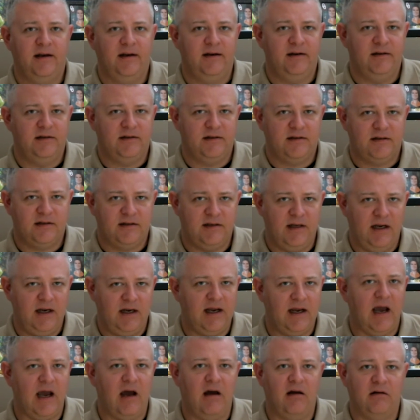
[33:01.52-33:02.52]
Seek
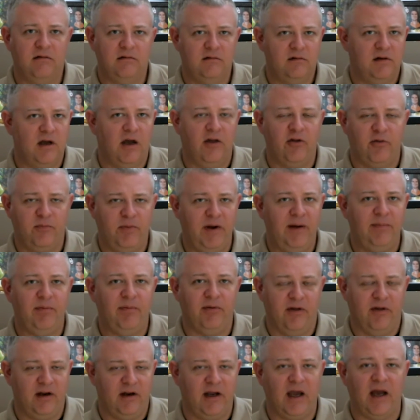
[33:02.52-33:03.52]
out other people
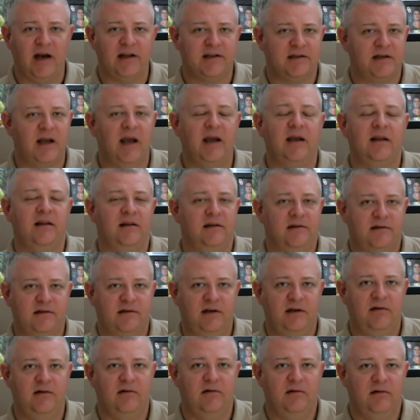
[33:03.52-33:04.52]
that got a stake in this
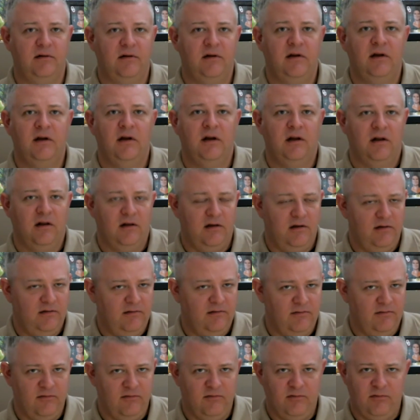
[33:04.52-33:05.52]
deal.
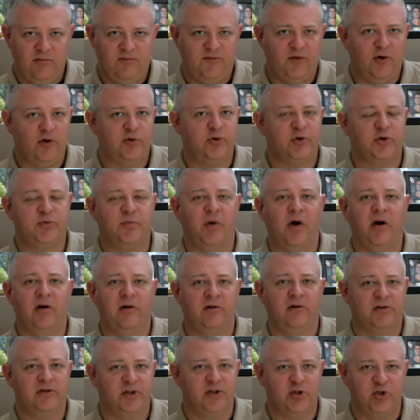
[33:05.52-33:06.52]
First
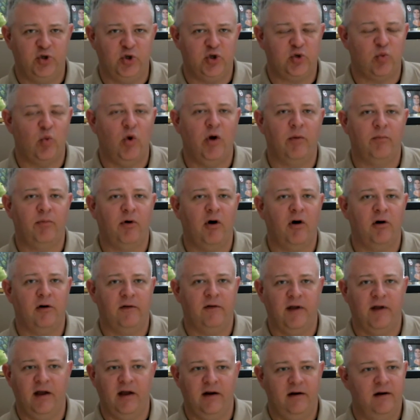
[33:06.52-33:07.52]
responders is just one part
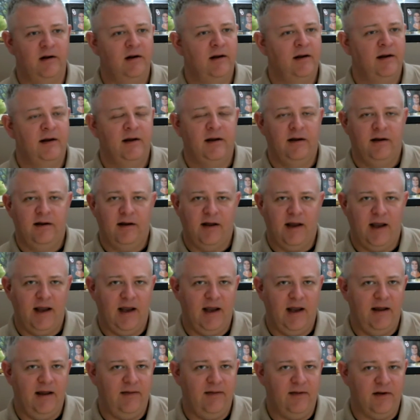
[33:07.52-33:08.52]
of that.
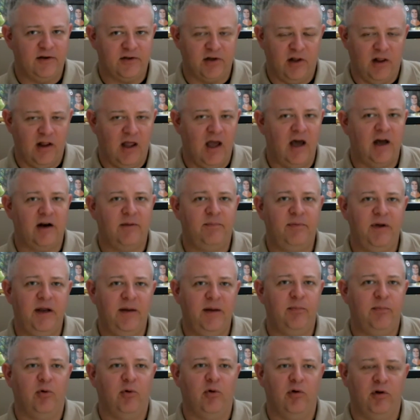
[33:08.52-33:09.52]
There's a lot of
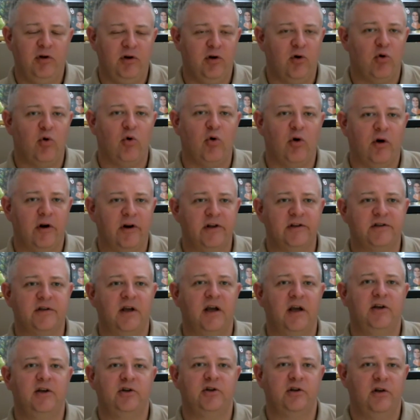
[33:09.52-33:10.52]
people in your
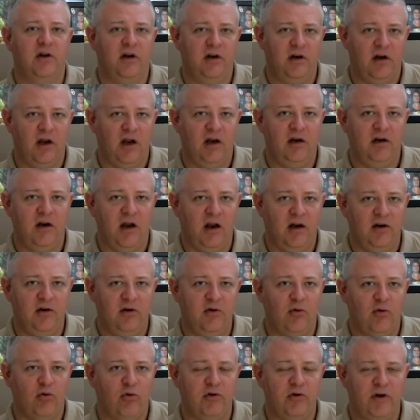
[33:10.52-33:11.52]
organization and
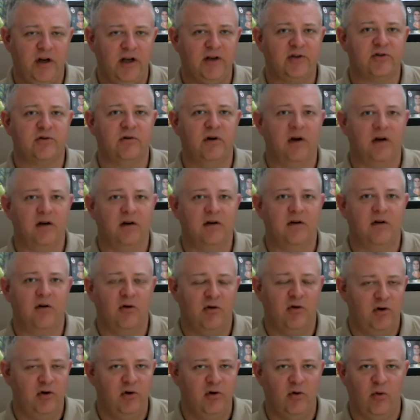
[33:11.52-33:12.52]
your district, or
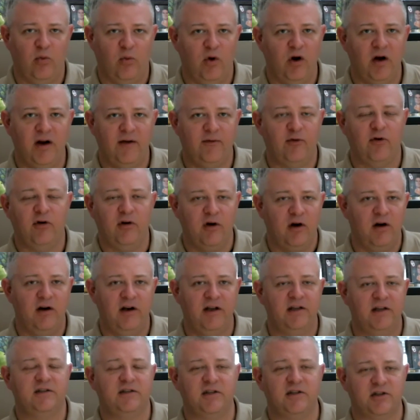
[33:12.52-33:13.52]
whatever it
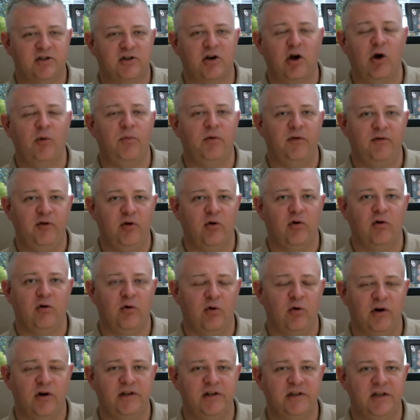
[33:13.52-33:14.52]
is, the scope of your
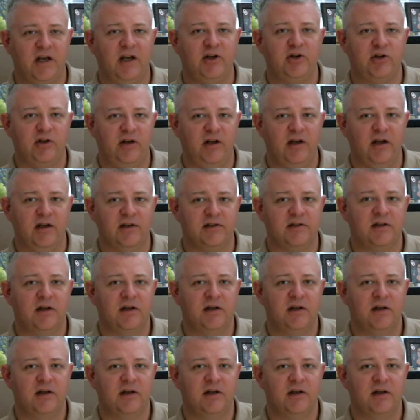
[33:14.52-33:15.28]
organization is,